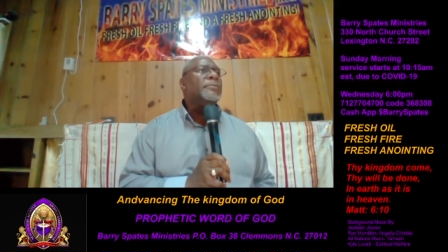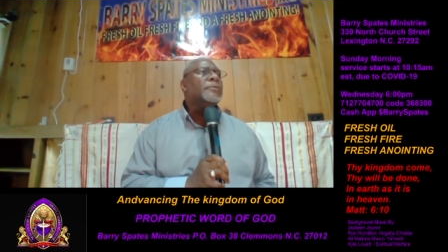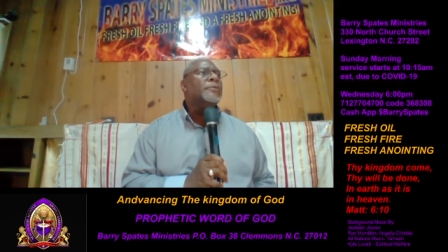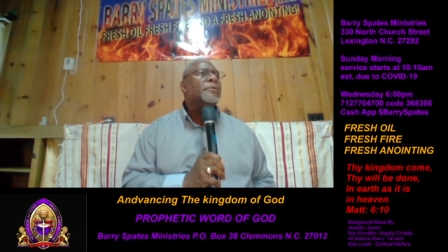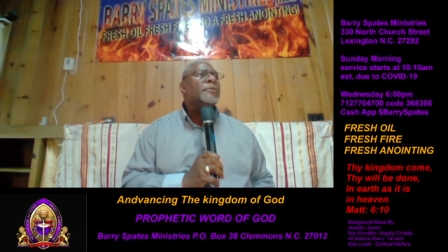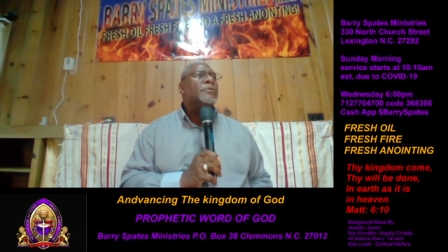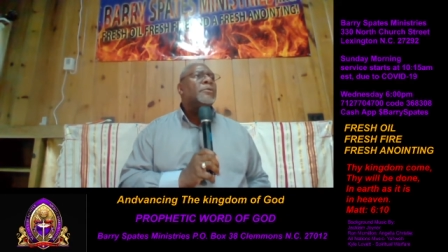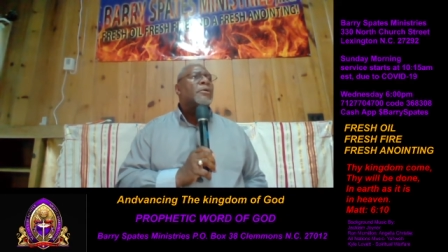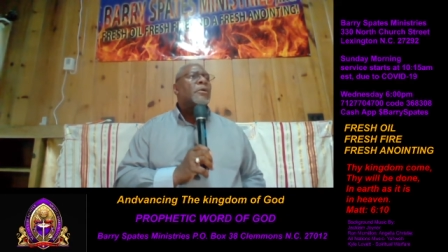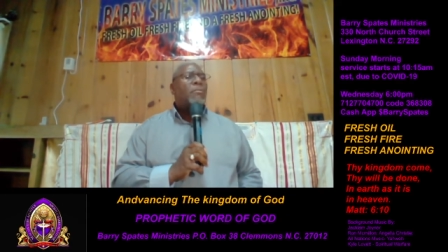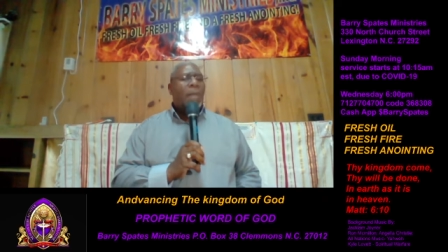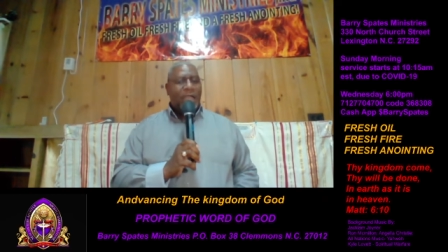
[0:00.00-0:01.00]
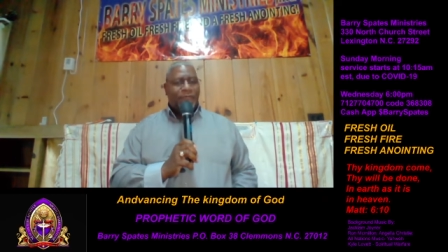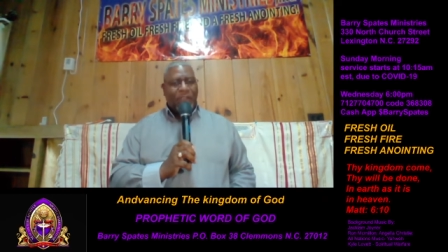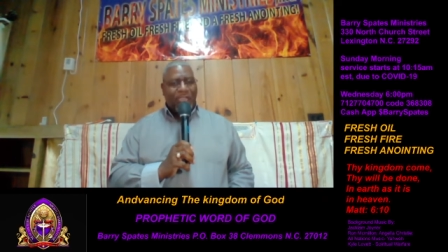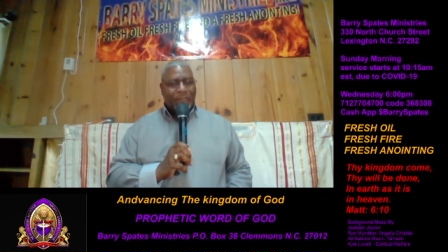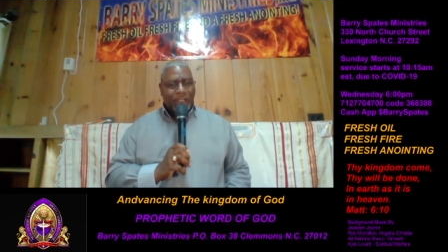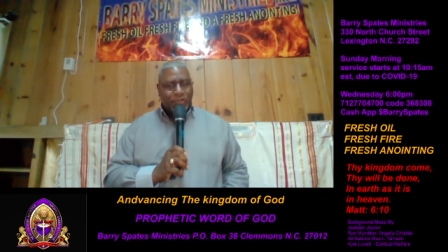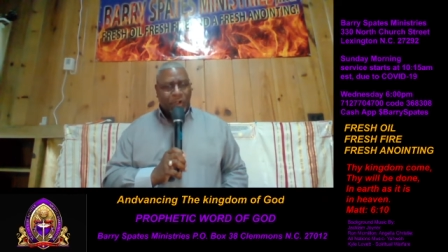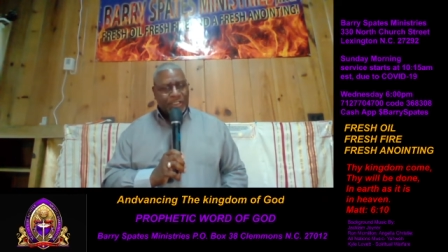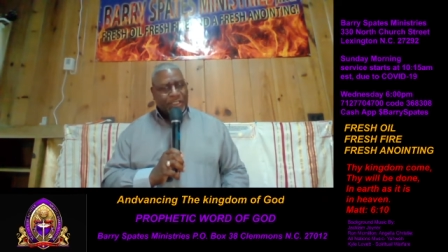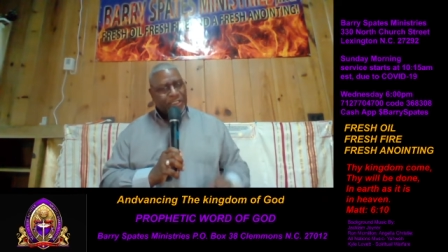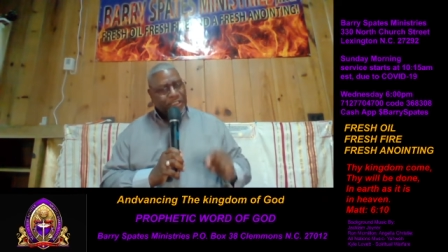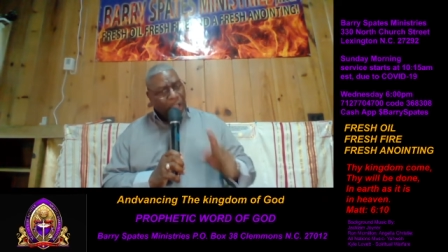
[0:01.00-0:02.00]
Amen. My faith and
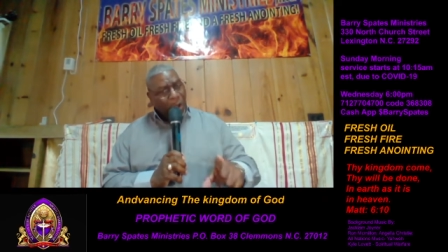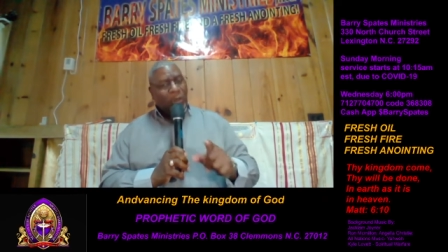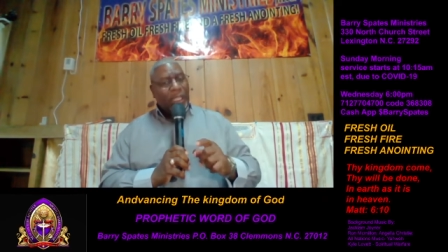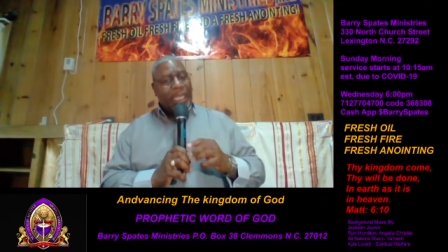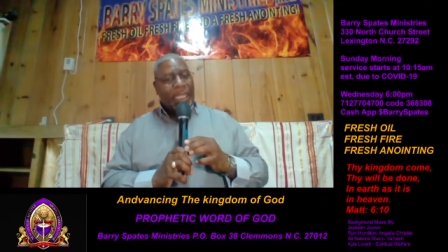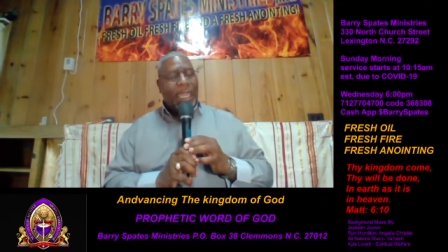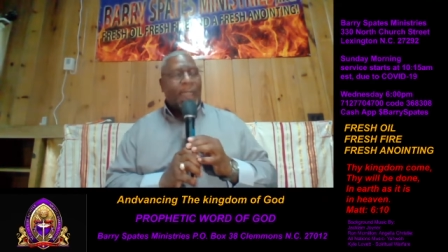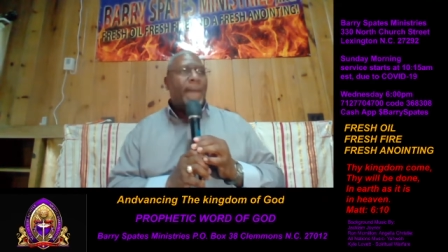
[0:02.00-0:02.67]
trust is totally in him.